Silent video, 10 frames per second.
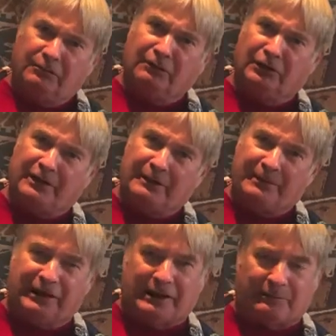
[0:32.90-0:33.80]
look at me
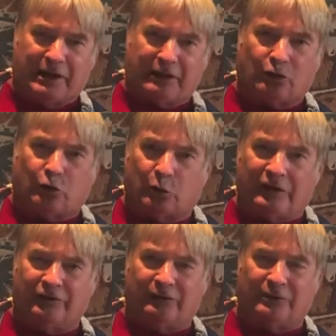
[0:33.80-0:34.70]
like I'm kind of
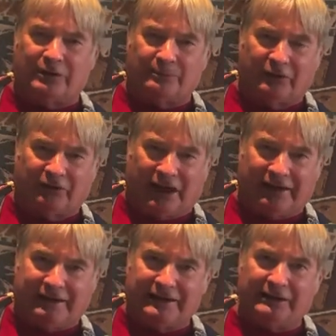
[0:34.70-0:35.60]
crazy. What, you put that
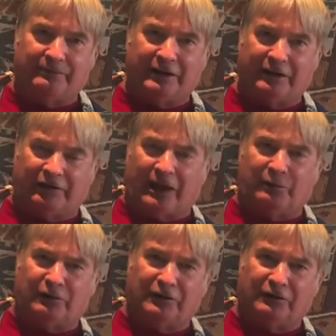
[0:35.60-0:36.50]
in it? But it's
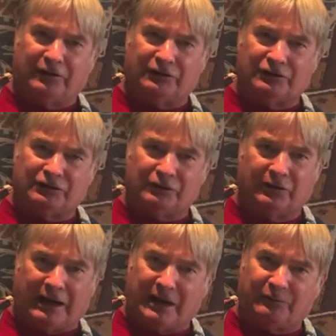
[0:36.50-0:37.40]
absolutely delicious. You're going
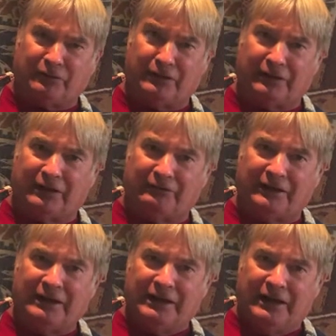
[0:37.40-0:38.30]
to absolutely love
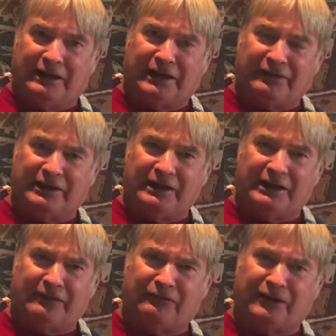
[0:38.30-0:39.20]
it. And at the end,
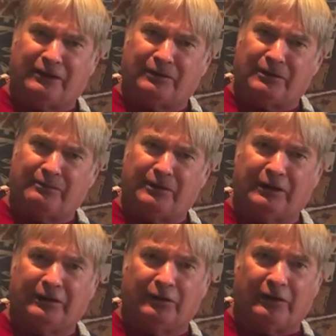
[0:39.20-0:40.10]
I'm going to put a
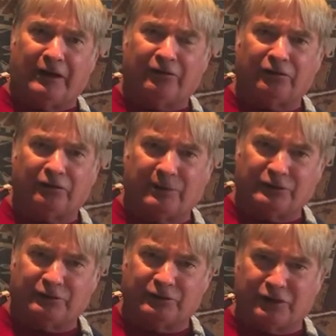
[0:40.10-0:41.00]
little extra
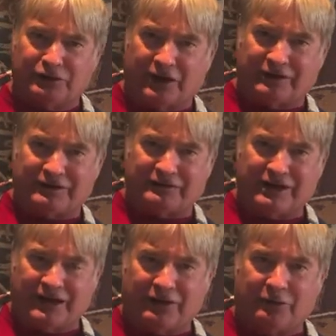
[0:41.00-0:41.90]
special touch on it to
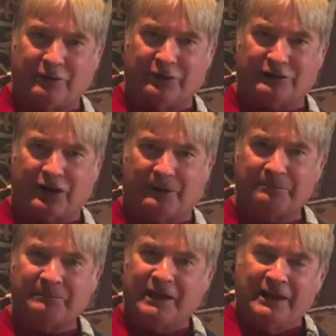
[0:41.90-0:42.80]
take it over the
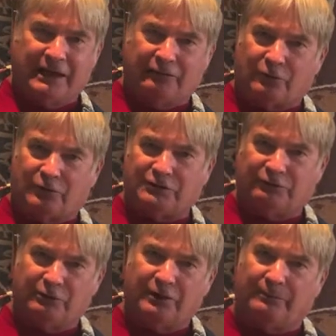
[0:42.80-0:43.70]
top. And of course, if
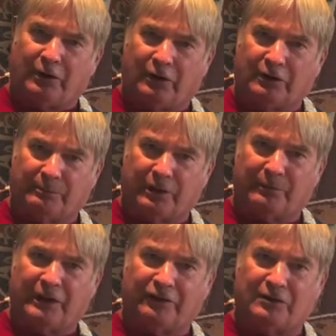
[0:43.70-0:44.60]
you're in a bar, you can
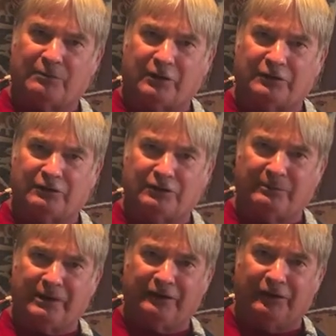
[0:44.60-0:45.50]
probably ask a bartender to
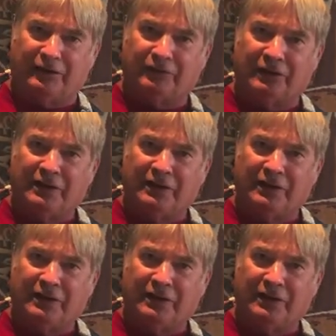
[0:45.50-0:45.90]
make this.